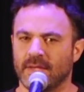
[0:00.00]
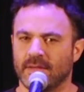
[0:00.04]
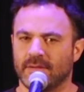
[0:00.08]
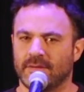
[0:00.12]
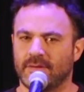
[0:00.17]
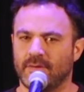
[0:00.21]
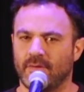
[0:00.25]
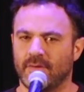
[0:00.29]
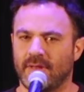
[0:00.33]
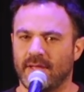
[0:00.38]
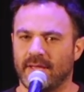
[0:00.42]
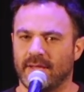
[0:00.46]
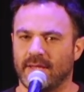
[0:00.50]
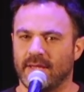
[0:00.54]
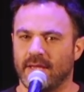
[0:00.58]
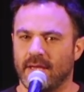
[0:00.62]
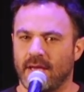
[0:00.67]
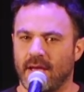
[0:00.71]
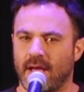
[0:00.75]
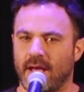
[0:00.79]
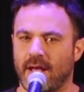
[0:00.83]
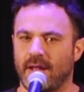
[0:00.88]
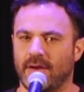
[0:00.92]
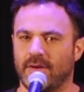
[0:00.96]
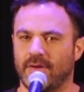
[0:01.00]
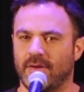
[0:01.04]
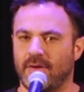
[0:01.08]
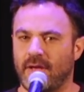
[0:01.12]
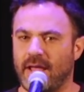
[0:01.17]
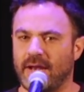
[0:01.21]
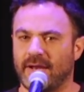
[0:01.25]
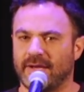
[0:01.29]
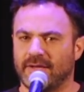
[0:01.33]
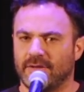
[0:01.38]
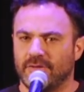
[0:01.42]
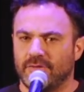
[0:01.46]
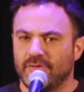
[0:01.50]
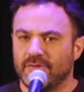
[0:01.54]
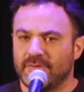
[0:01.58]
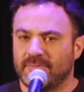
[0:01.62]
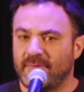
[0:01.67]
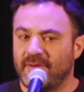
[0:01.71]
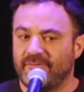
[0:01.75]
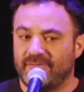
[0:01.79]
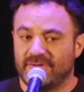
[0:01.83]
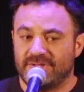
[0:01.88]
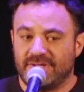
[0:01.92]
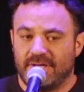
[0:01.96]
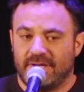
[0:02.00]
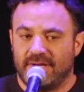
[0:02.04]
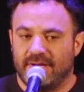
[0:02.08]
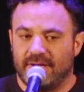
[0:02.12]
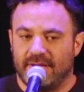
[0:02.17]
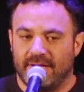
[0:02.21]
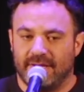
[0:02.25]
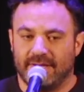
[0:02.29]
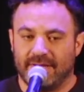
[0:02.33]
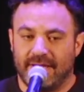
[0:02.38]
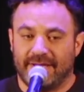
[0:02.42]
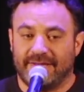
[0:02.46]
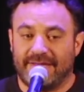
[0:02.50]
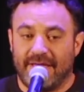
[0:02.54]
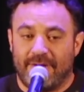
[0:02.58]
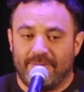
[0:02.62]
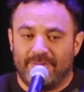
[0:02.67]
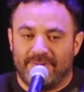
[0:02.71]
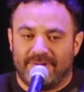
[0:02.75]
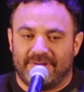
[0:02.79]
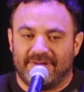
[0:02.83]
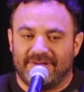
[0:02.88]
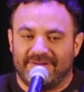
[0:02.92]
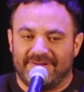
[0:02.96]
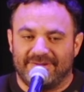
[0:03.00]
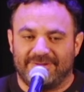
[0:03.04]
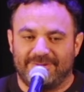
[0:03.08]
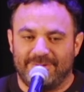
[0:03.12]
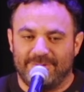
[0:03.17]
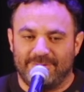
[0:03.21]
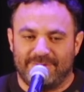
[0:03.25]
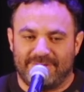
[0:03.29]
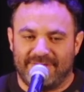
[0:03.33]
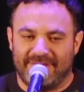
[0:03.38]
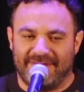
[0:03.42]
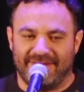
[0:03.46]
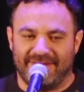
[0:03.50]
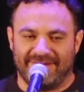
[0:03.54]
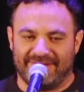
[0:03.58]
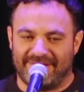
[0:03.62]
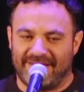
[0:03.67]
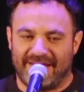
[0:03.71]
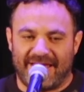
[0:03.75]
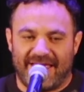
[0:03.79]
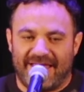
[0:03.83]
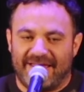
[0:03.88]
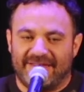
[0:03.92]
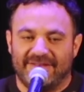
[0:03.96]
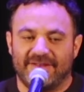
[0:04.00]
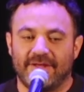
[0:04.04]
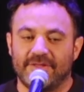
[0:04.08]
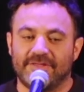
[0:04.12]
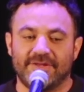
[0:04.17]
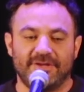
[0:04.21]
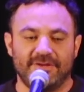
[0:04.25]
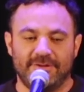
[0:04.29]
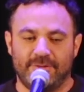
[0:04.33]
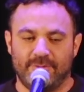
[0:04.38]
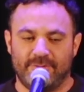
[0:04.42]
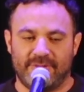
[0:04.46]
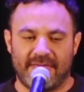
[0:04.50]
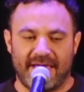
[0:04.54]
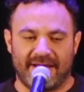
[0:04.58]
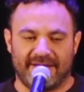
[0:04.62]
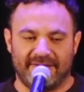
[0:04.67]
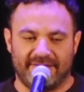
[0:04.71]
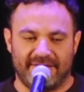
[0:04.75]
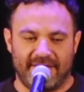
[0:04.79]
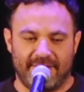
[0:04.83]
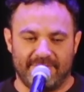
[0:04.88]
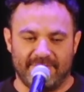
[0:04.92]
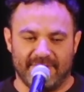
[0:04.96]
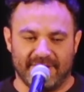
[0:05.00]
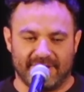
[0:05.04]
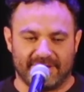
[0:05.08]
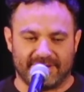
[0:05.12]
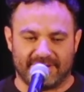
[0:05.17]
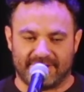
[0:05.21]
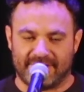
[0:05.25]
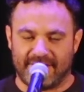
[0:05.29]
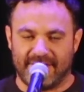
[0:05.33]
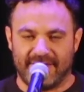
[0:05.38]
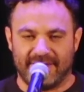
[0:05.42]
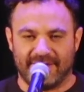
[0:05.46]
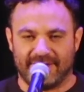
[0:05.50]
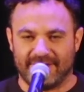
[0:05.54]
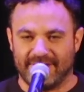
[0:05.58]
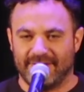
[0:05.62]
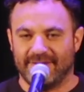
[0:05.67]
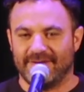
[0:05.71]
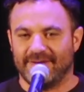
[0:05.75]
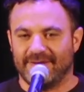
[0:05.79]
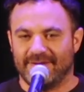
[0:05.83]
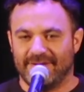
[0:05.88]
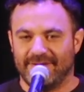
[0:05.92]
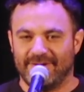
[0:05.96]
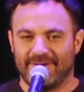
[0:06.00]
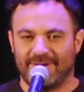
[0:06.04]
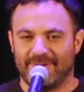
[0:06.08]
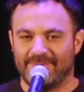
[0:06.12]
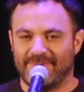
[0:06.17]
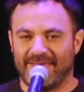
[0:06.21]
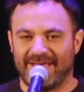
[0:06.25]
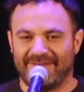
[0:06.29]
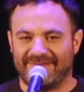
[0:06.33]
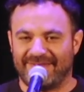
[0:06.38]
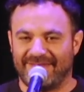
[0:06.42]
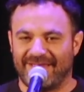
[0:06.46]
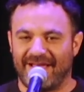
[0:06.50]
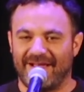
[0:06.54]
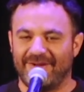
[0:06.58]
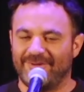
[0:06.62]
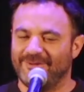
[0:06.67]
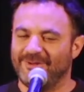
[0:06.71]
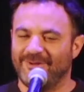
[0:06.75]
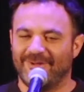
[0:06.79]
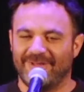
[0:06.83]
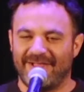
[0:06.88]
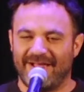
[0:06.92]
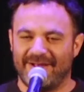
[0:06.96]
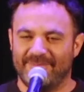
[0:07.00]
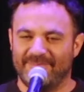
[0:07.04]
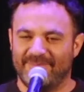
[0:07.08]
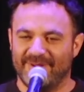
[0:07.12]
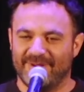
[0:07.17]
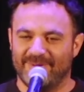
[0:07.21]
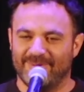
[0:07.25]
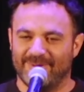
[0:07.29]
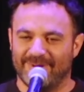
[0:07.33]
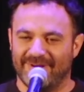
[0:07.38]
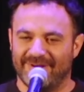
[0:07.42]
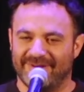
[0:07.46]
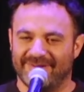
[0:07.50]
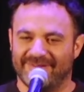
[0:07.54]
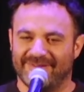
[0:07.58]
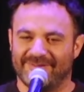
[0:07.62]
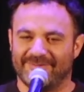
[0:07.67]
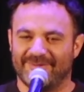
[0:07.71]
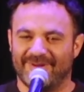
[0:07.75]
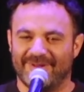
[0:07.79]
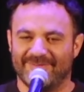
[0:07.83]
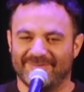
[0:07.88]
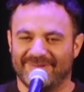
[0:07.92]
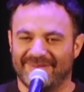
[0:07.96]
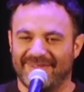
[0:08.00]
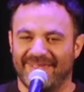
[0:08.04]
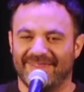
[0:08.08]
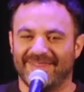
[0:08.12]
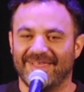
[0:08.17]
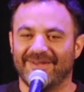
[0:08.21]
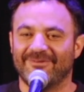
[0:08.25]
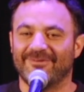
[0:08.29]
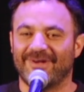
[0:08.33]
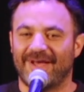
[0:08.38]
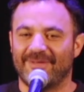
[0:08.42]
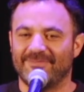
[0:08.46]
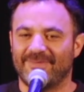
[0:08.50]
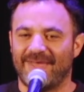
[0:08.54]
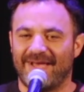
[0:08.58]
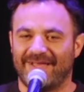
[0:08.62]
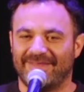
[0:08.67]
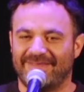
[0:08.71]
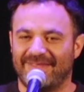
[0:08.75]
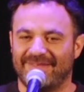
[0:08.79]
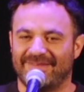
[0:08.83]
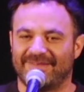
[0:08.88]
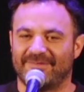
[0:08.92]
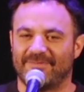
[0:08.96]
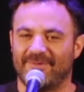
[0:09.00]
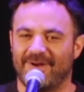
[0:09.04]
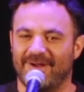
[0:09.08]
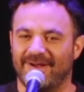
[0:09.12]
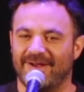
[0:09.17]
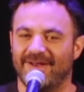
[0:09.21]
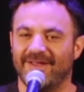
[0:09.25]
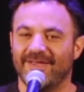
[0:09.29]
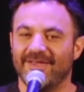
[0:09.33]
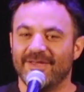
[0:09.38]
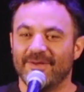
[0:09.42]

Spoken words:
So like I don't know, and I could lose my virginity. Like that was like the two things. It had nothing to do with academics. Like you know, I don't know a lot of big words, is what I'm saying. Like I'm not that smart.